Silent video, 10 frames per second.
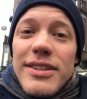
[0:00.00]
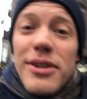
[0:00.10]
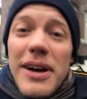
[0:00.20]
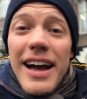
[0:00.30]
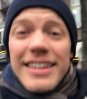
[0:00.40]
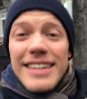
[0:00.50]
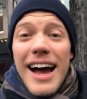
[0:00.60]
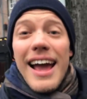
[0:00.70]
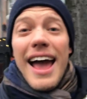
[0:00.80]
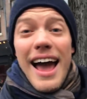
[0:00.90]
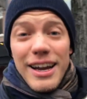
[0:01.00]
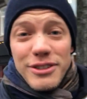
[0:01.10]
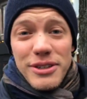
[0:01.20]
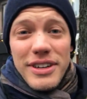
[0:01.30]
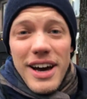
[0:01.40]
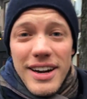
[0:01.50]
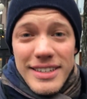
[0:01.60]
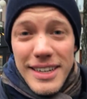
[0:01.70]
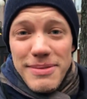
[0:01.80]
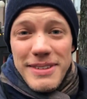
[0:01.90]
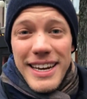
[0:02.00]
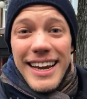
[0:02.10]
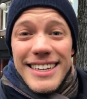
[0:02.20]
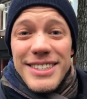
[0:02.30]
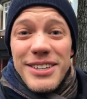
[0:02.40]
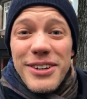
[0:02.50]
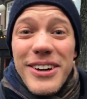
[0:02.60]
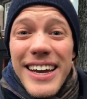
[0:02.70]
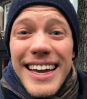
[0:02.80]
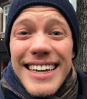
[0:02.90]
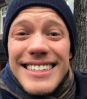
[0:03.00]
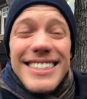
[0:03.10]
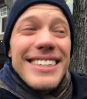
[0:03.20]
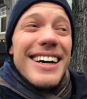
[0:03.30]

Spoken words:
So guys, I actually got accepted into Greece.